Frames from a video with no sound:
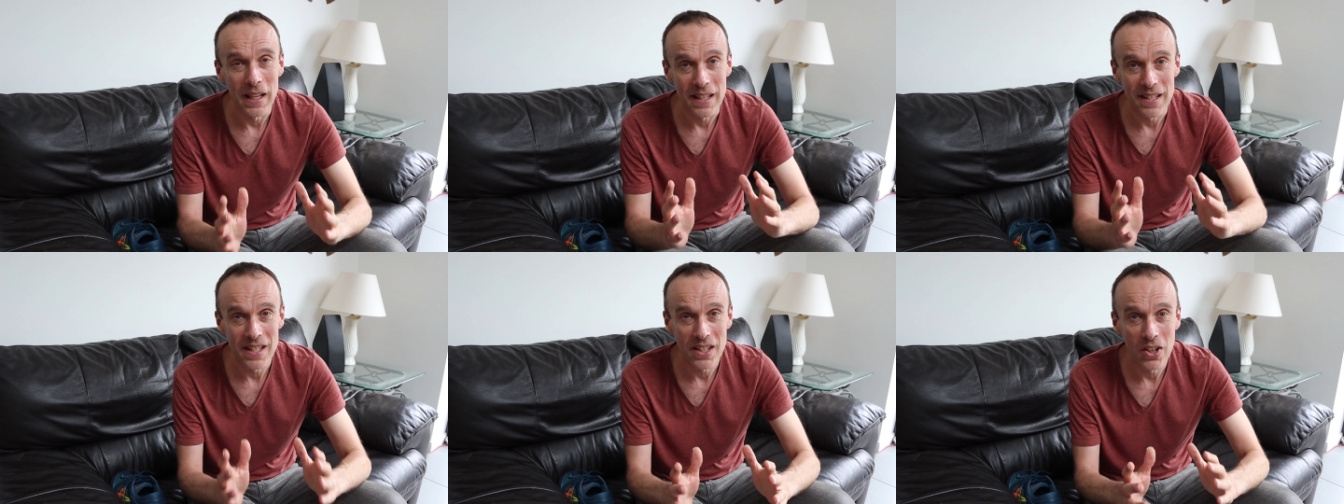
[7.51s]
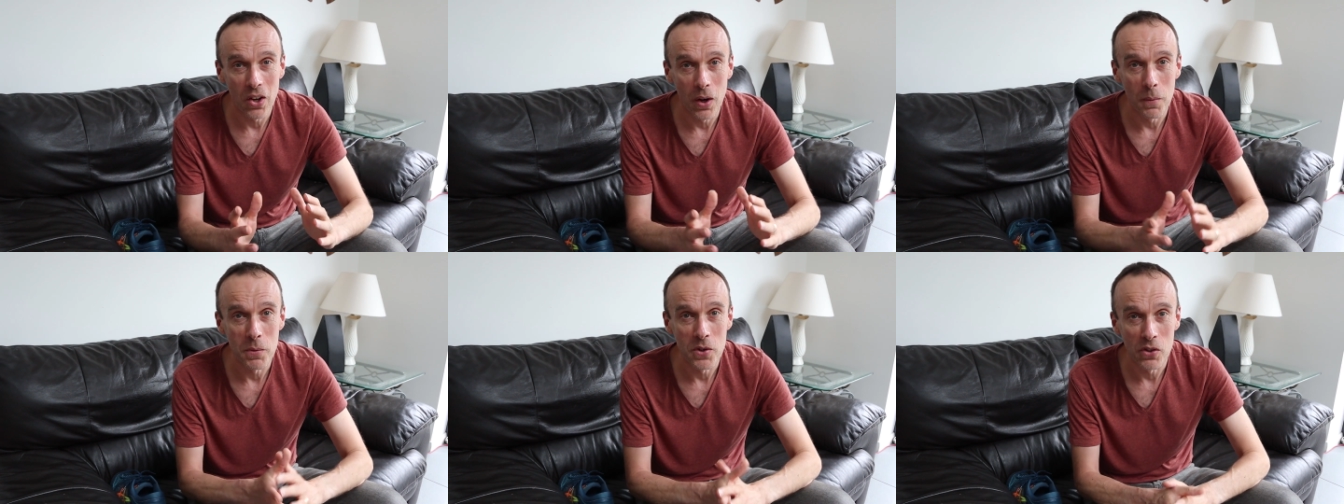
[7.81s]
it's
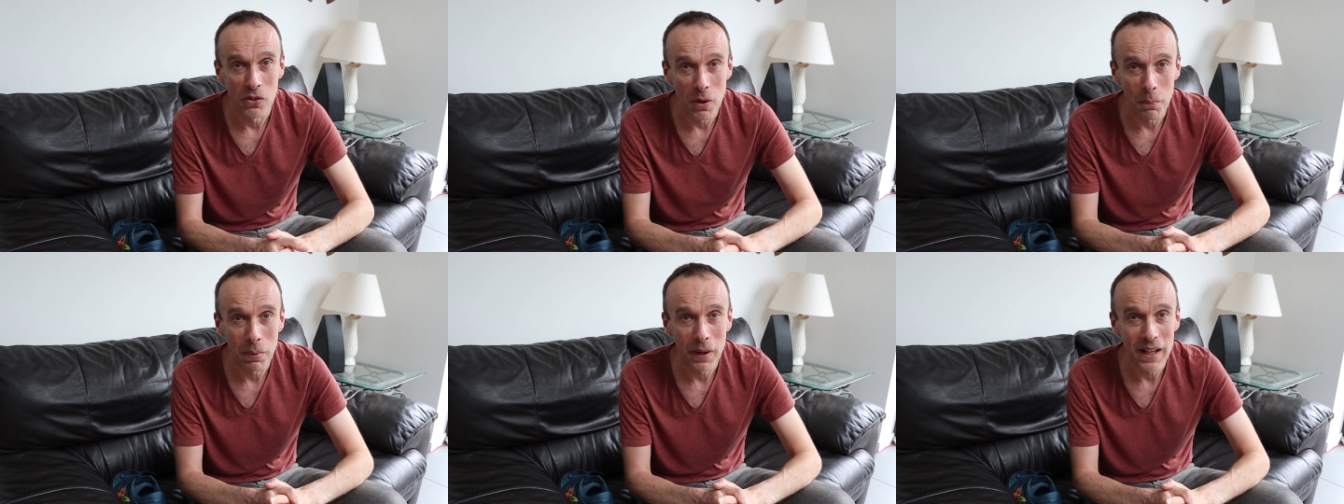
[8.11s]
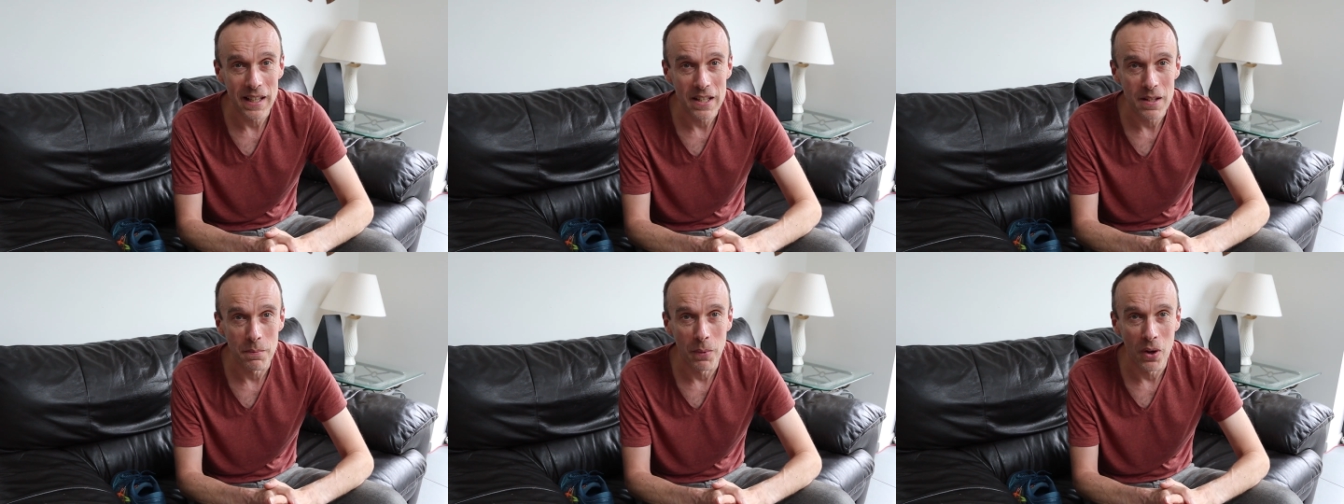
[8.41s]
time to
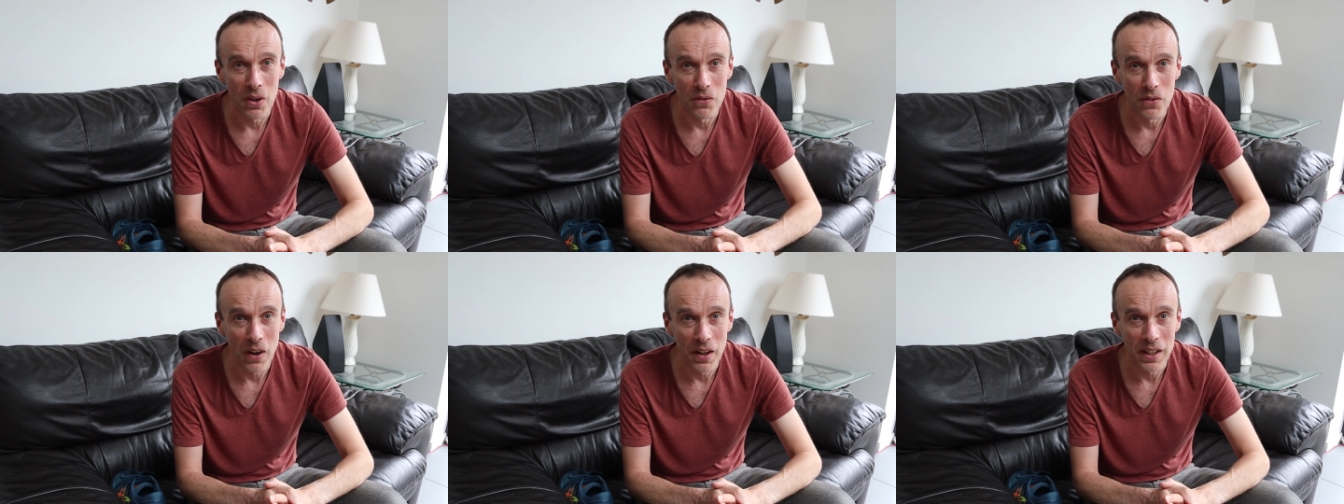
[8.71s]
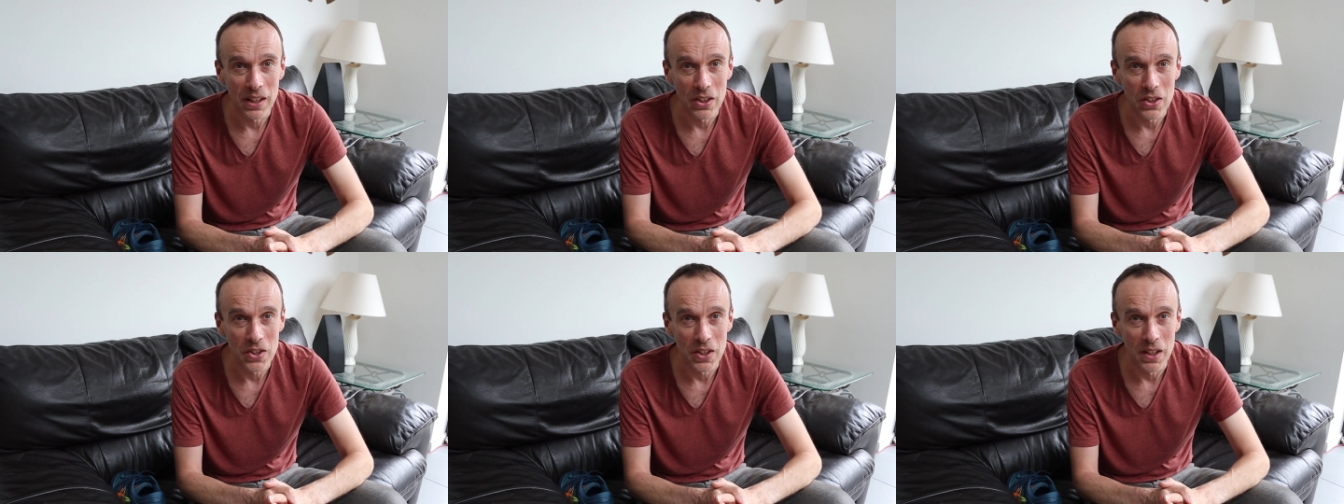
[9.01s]
replace my
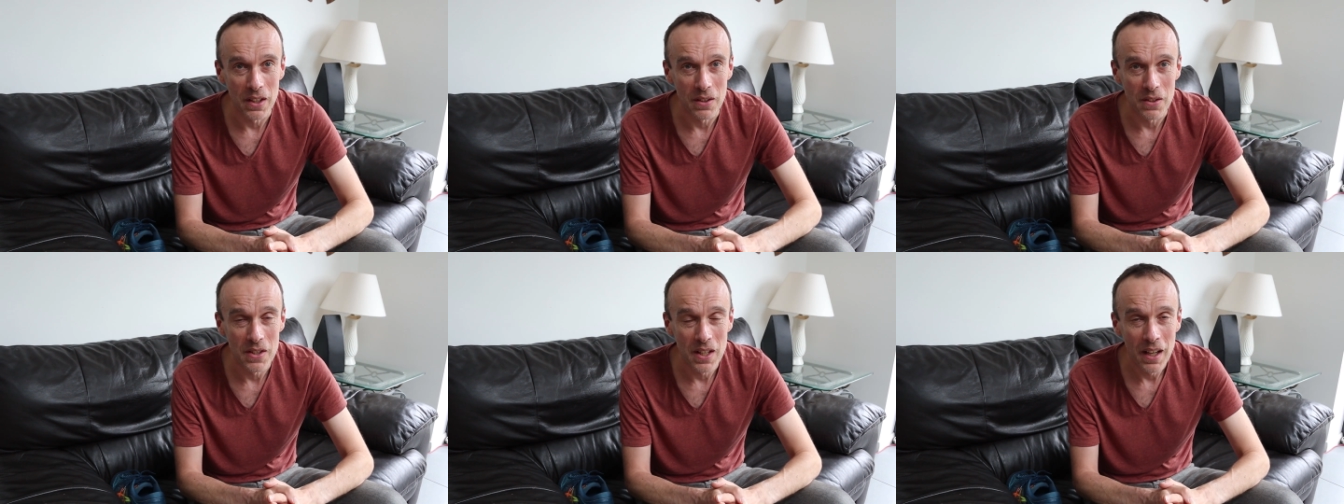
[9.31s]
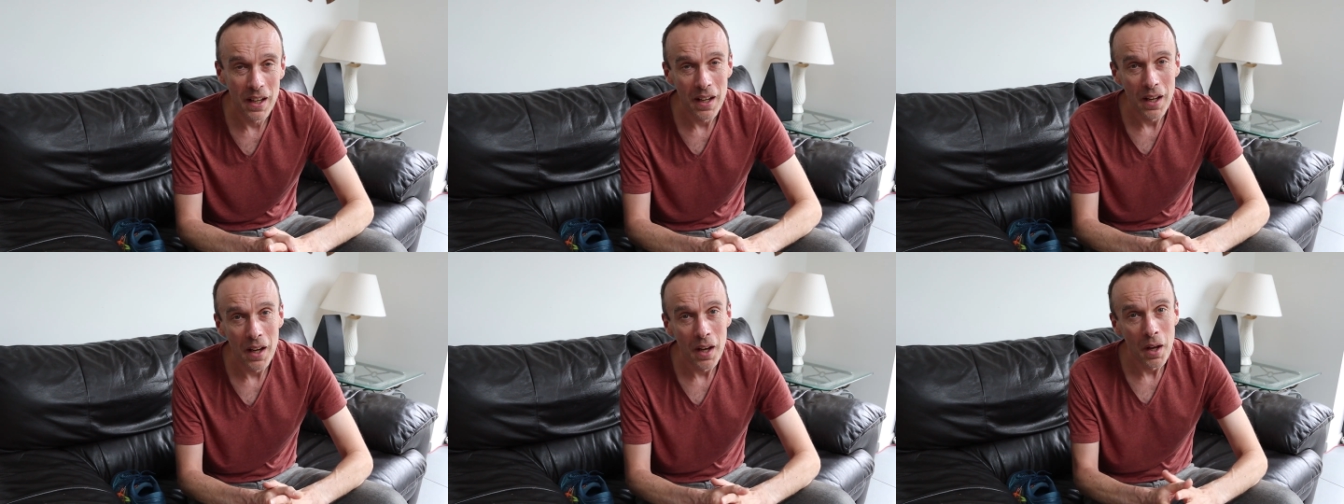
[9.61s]
running shoes.